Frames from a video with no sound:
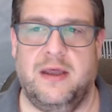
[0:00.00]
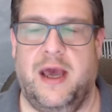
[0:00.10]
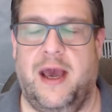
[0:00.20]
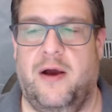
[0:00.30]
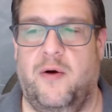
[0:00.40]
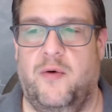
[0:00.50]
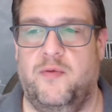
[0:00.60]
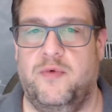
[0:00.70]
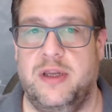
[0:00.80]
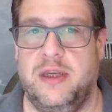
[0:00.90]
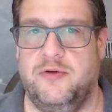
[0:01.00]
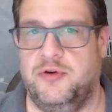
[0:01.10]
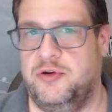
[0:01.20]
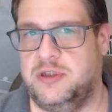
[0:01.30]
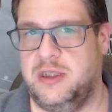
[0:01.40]
how we
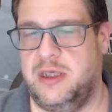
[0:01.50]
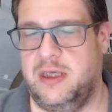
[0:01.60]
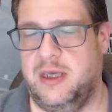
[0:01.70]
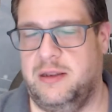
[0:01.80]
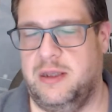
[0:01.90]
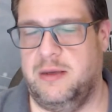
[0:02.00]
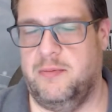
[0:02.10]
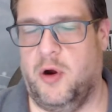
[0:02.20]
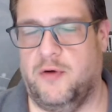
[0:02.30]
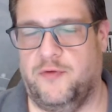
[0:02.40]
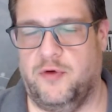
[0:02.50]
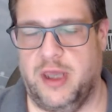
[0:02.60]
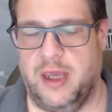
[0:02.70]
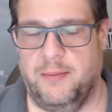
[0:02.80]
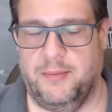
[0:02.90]
use in the Marvel
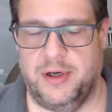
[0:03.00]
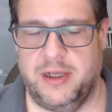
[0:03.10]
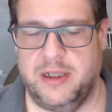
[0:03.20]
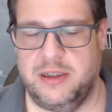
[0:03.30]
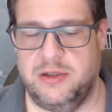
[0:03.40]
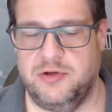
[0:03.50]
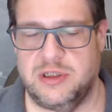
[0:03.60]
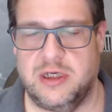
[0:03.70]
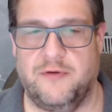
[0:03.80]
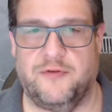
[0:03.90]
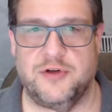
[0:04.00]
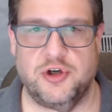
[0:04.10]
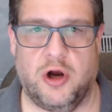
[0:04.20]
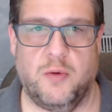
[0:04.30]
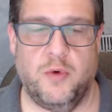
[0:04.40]
game, but it uses a different chart.